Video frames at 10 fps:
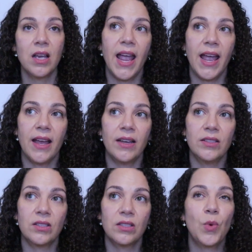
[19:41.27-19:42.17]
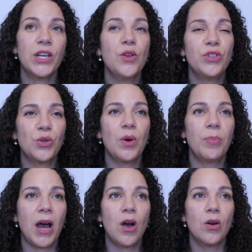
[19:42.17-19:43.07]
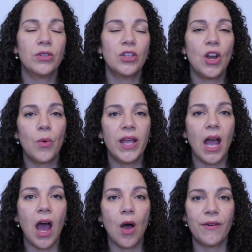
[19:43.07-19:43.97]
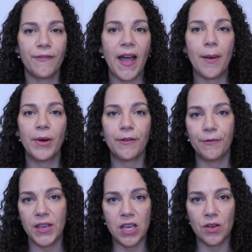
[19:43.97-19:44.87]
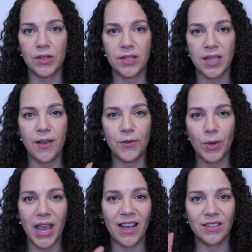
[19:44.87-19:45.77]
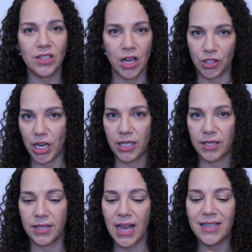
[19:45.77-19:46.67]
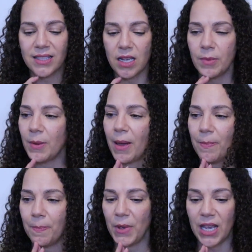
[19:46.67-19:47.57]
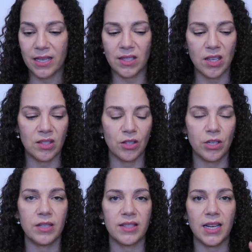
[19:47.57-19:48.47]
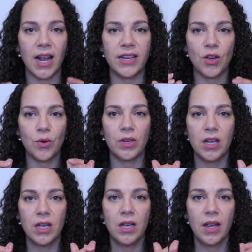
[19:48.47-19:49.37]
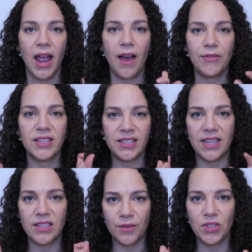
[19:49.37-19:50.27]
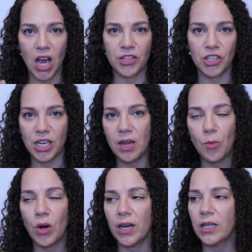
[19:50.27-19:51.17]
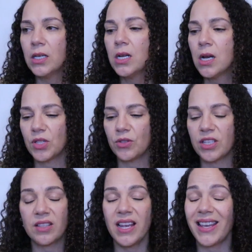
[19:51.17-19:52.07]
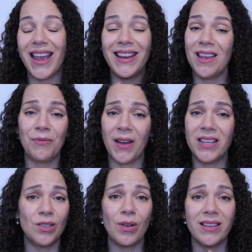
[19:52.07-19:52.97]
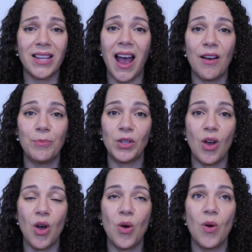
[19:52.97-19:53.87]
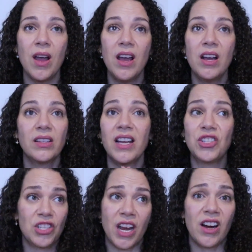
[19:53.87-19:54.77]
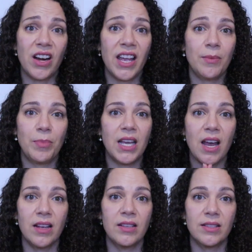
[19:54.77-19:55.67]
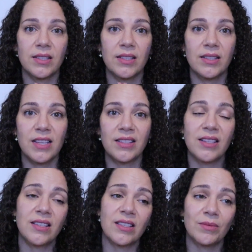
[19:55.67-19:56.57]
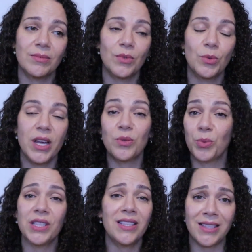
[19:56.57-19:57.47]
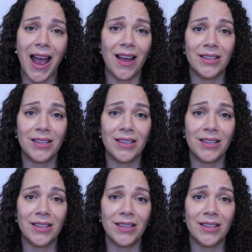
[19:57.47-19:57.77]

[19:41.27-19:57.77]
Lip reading: And what do you do about knowing how a fabric feels if you can't touch it? That's going to be my biggest concern, is that I don't have the sense of touch anymore. So just like any advice you guys have below, let's share it because it's really sad.